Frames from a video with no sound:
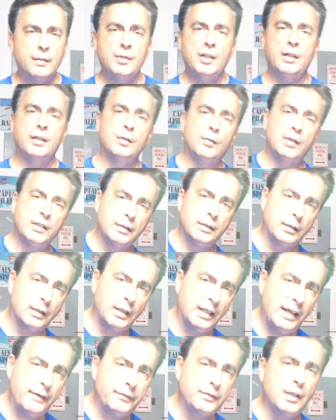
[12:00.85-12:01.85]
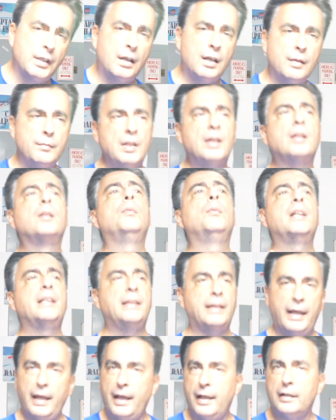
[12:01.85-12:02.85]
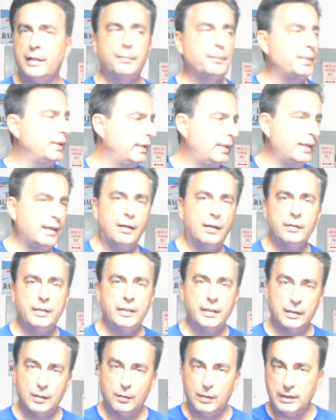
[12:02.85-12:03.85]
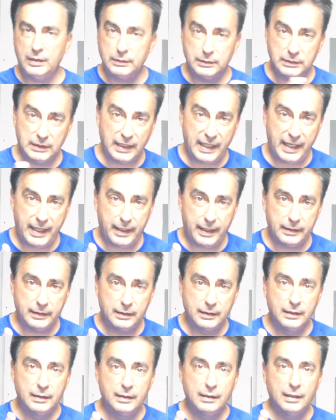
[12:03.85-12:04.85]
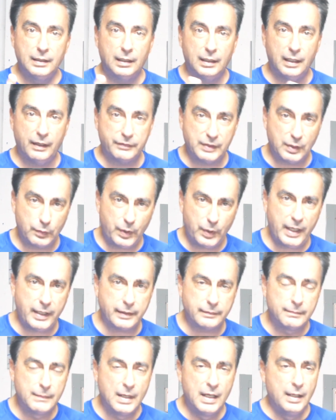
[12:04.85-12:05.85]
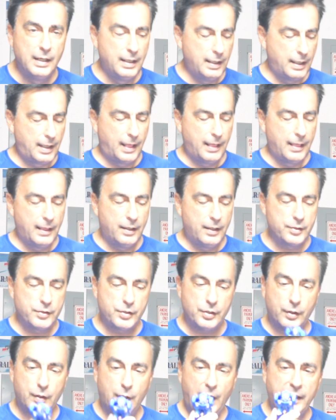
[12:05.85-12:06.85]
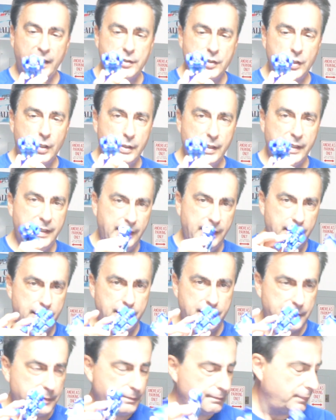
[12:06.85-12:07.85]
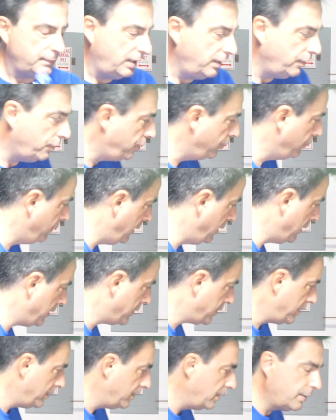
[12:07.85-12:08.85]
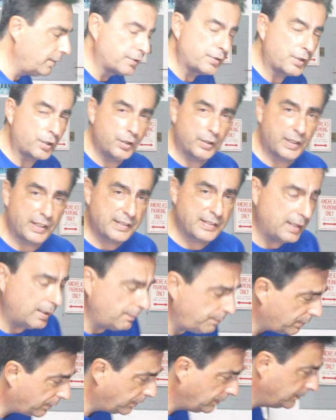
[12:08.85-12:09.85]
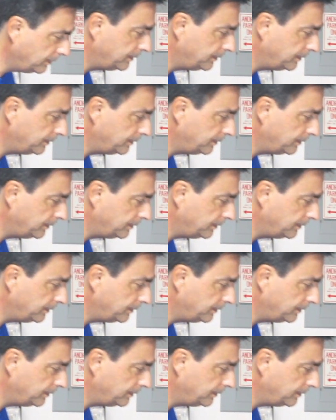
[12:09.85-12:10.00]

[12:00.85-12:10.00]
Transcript: the other one the left arm, the other one the head up and down, the other one the head left and right. So I turned this into this. Here's a good example